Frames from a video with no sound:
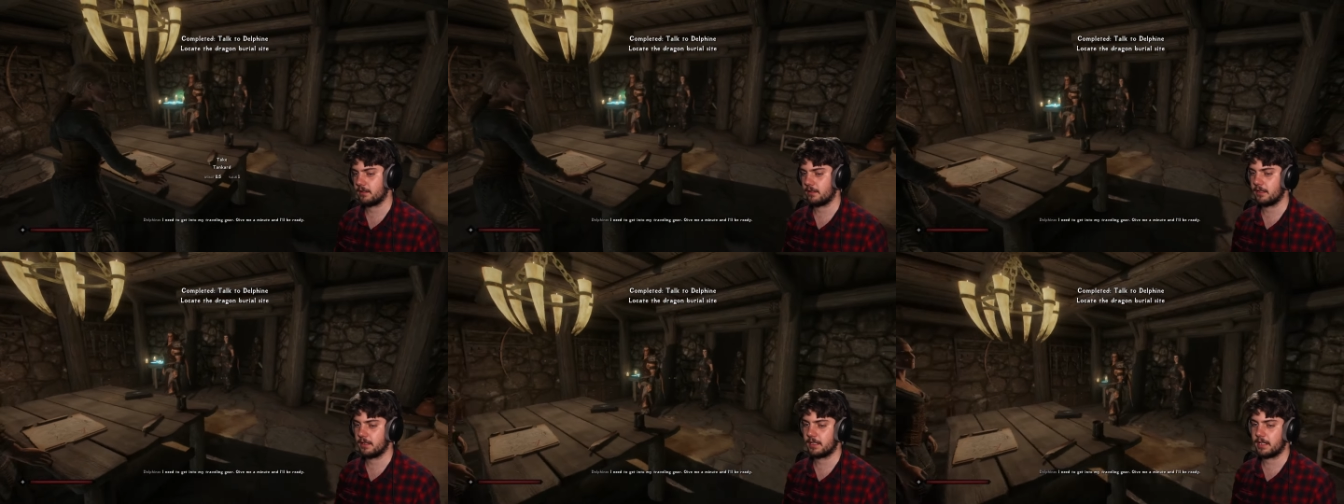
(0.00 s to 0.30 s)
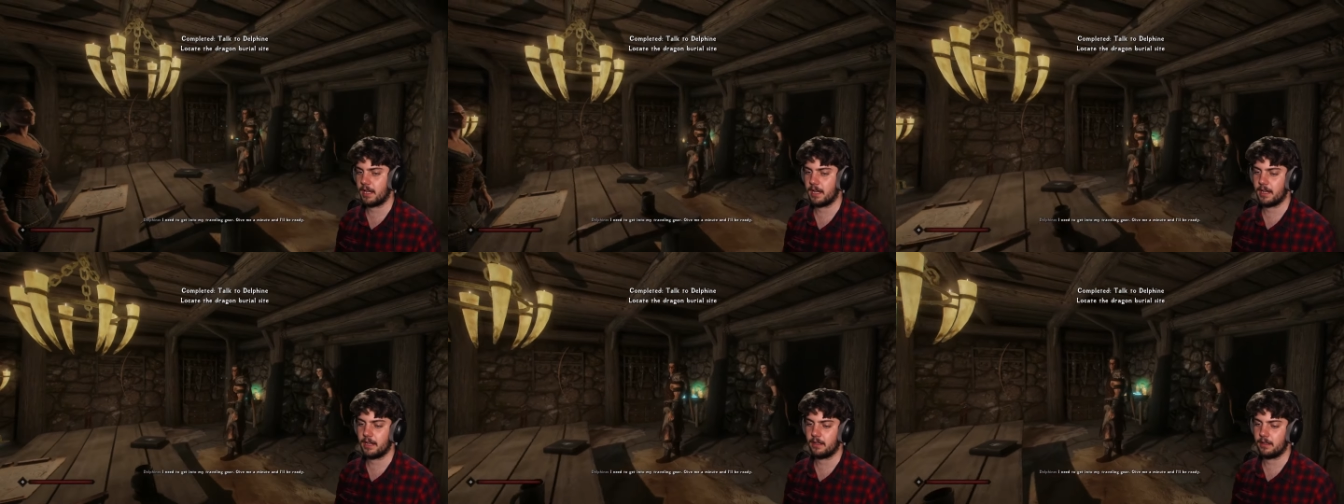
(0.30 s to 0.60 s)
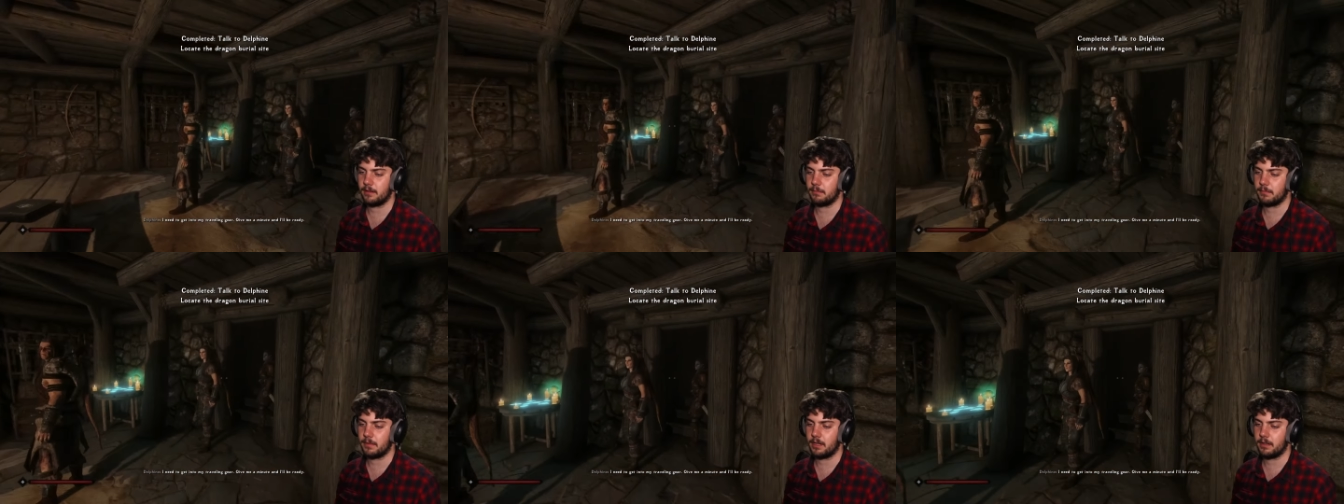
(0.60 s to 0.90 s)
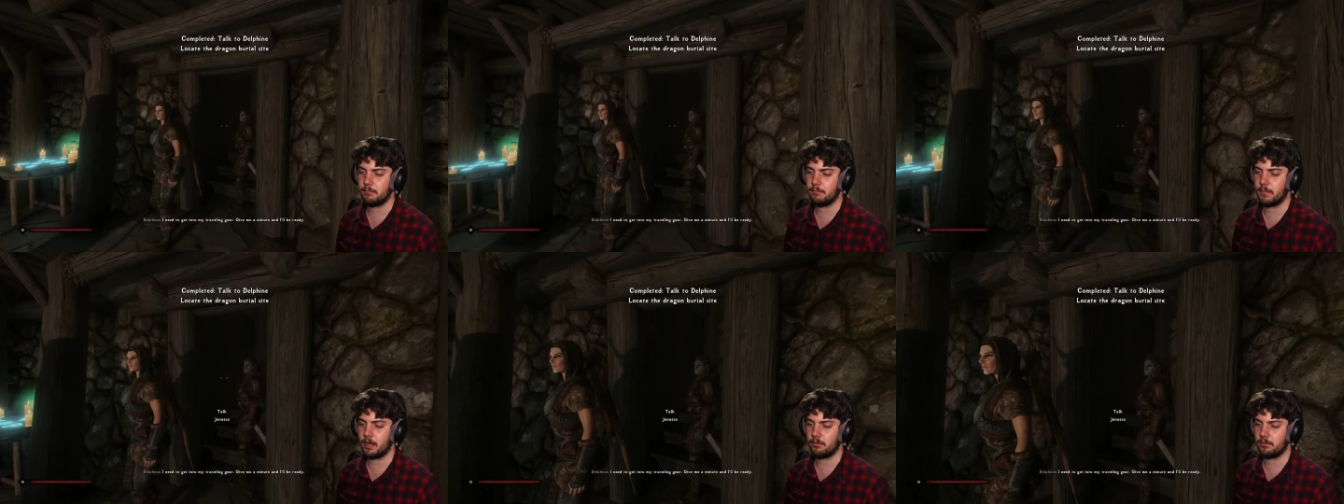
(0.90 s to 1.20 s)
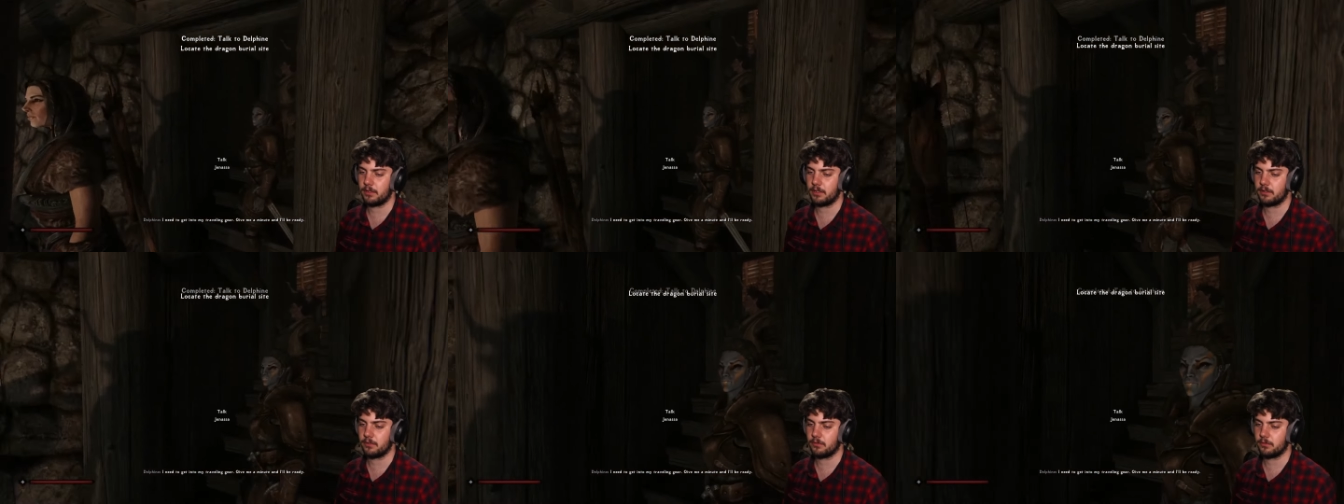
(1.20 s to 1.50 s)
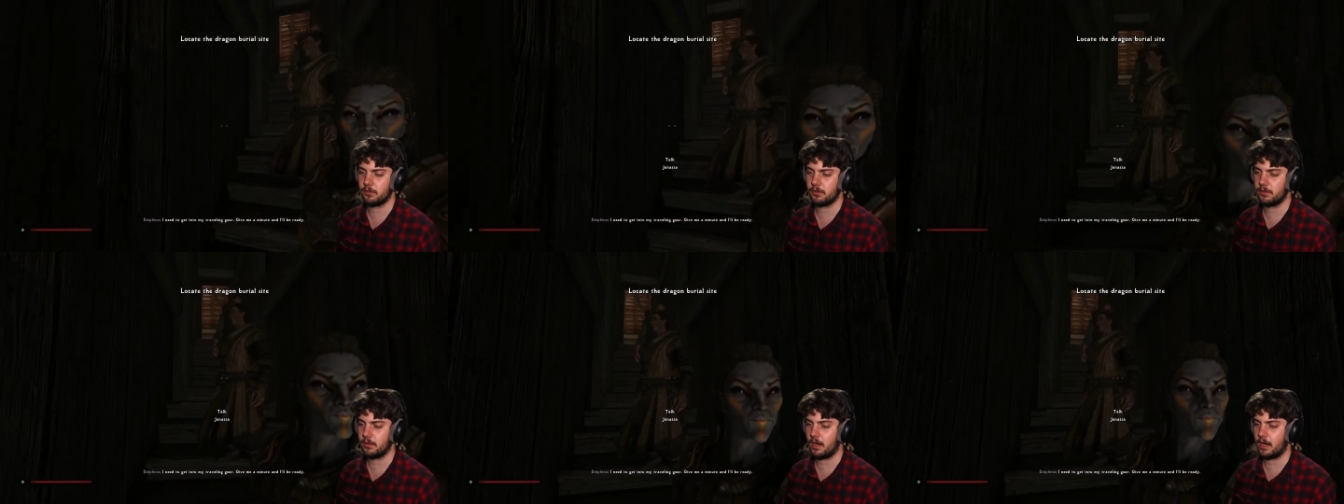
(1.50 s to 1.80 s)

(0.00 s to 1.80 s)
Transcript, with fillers: Okay, my merry crew,